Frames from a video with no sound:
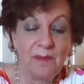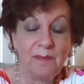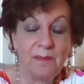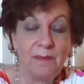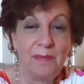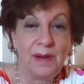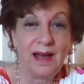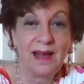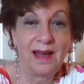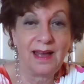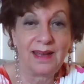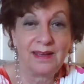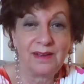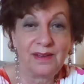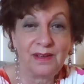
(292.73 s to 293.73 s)
But
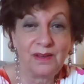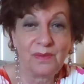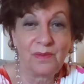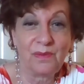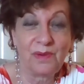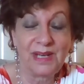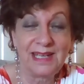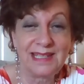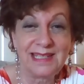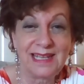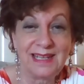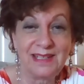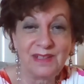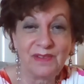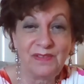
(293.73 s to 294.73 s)
we
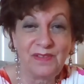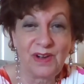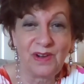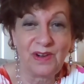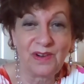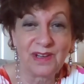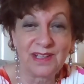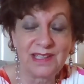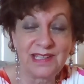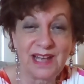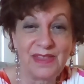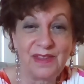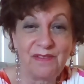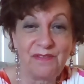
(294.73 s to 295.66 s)
tend to focus on the